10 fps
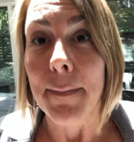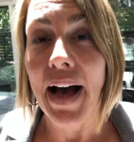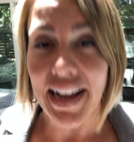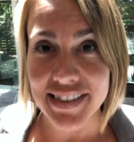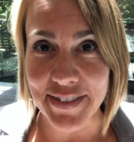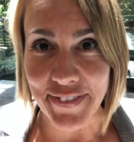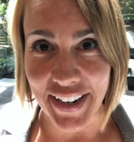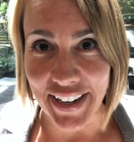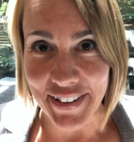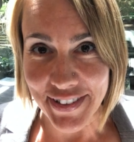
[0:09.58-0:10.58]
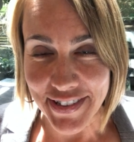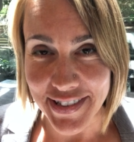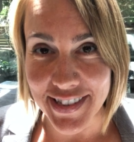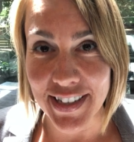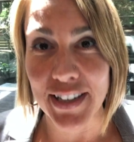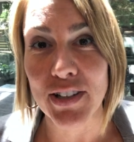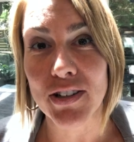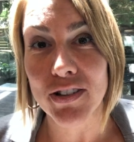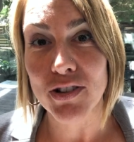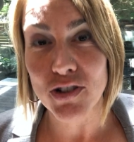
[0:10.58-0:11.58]
Pacifiers
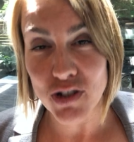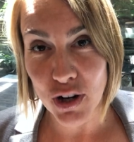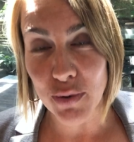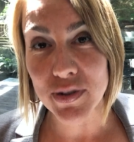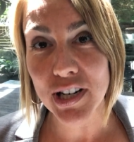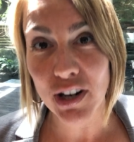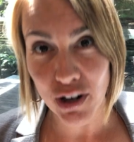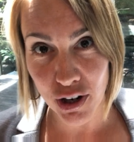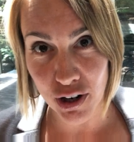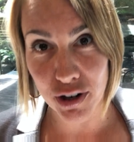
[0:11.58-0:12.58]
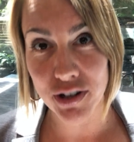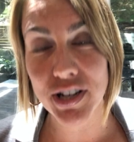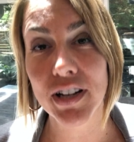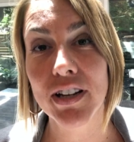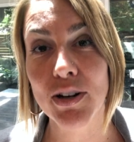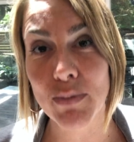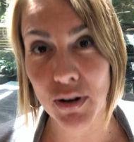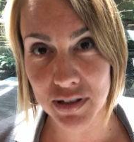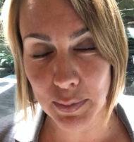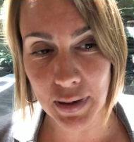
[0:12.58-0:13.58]
don't hurt your
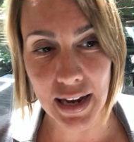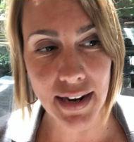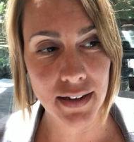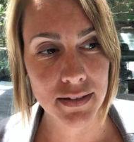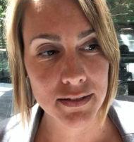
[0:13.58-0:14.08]
milk supply.